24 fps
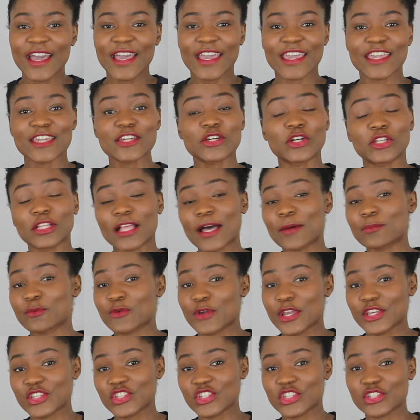in
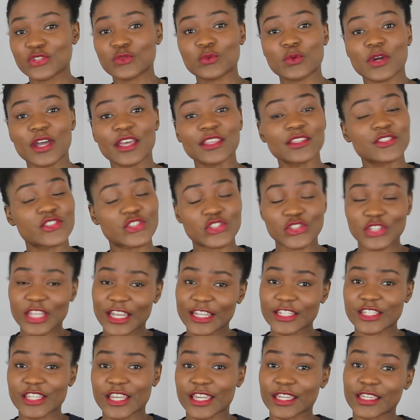collaboration with
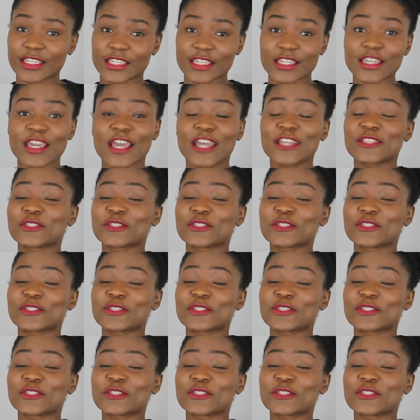Tunacheki